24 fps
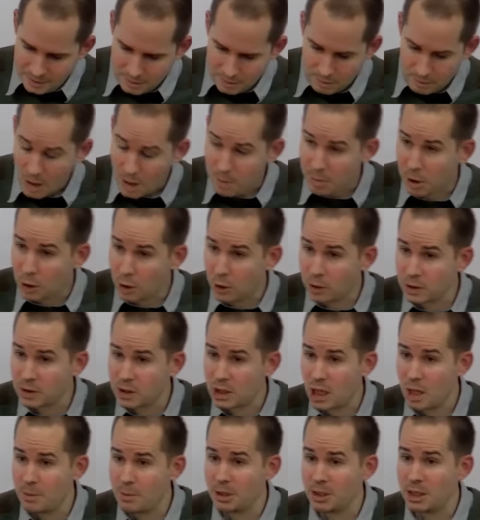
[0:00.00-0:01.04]
Maybe a long
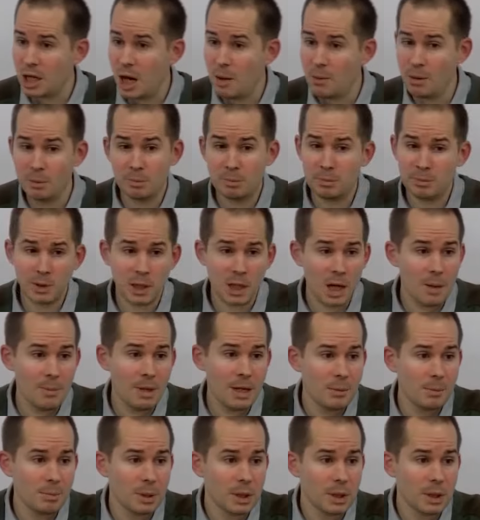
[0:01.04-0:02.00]
time in coming,